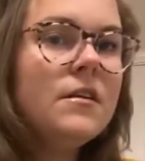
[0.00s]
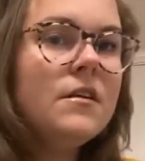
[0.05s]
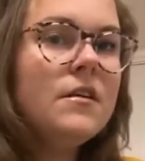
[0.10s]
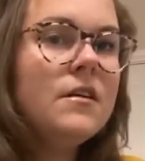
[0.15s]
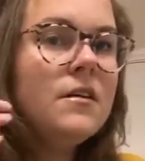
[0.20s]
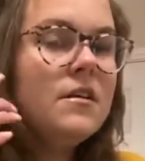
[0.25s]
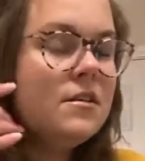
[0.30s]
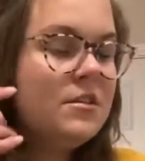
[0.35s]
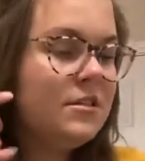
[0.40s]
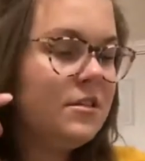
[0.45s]

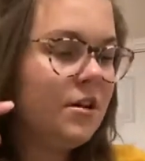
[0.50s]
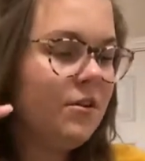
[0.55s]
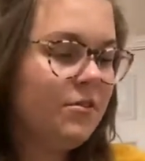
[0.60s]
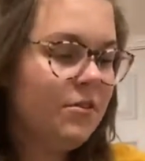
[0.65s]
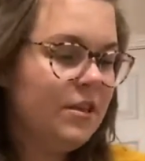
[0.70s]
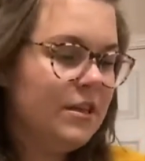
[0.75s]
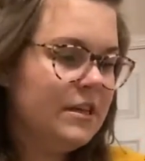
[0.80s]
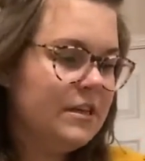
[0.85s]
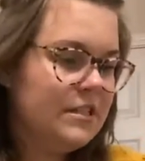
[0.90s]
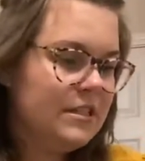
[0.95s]
So
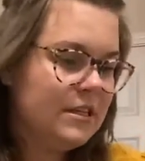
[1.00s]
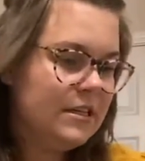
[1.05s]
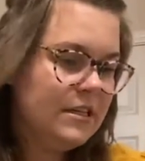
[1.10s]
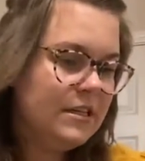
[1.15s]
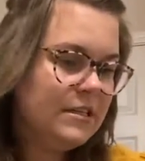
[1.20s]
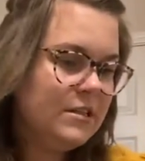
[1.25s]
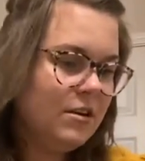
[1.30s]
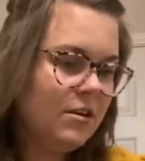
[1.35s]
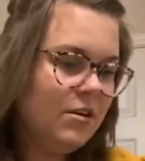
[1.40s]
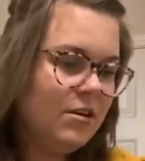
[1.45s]
this is
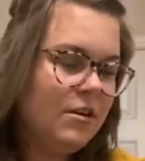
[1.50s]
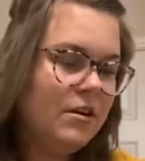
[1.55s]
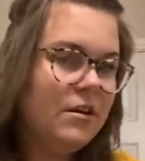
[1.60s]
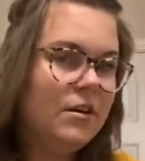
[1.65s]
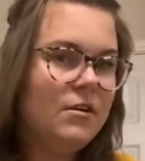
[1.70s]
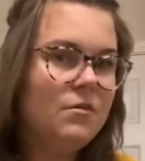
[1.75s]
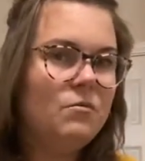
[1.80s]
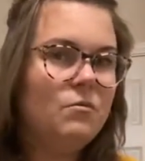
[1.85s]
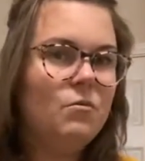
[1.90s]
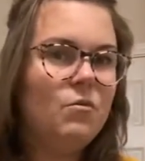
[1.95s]

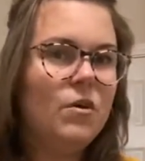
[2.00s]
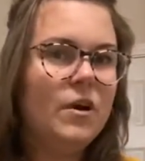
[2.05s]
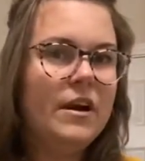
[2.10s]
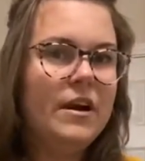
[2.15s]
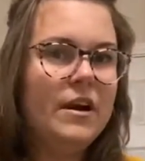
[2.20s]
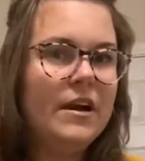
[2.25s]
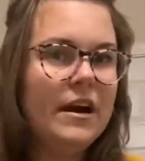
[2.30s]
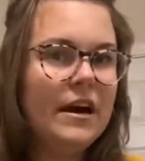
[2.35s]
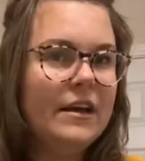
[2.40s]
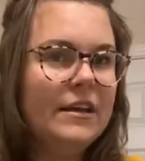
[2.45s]
on
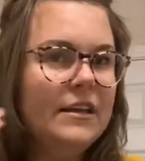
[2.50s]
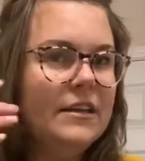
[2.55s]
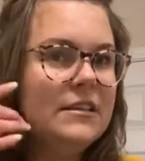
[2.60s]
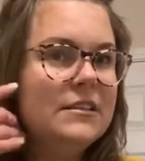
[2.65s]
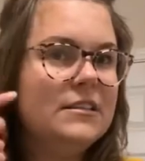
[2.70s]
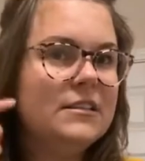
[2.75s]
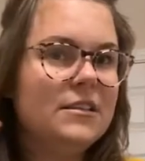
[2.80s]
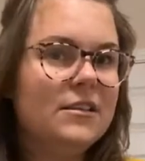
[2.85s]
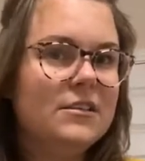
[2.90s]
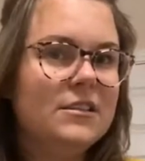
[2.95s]
190
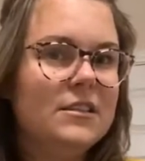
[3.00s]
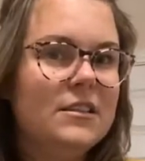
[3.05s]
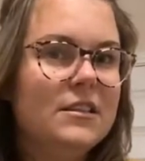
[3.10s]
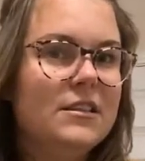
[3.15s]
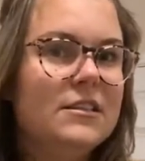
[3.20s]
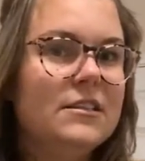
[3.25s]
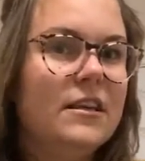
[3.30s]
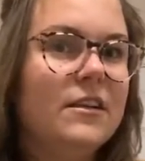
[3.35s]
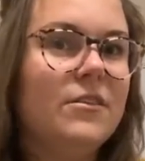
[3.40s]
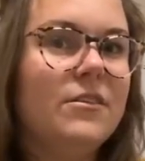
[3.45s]
Celsius.
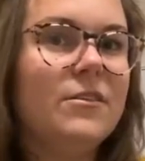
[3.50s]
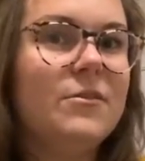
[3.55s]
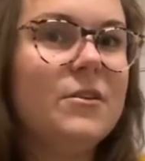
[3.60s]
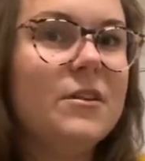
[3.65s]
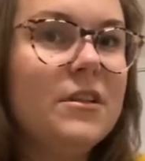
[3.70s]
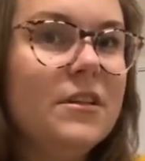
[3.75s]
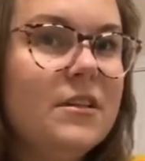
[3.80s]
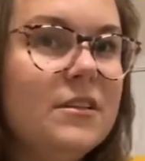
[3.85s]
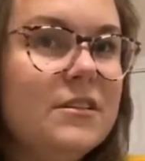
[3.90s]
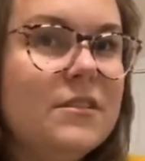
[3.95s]
I don't know what
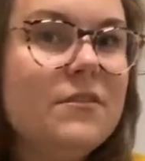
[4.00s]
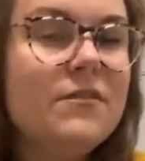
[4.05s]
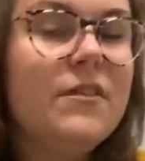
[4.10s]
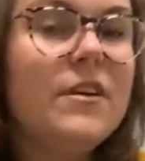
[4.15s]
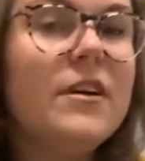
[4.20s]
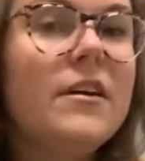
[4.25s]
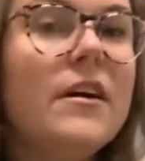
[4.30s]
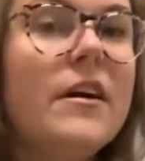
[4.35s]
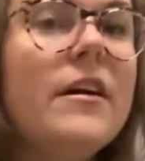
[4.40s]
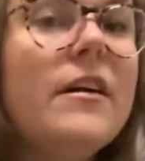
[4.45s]
that is in
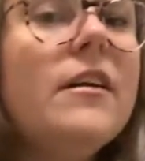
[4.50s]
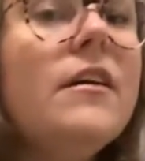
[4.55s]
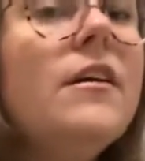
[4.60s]
Fahrenheit.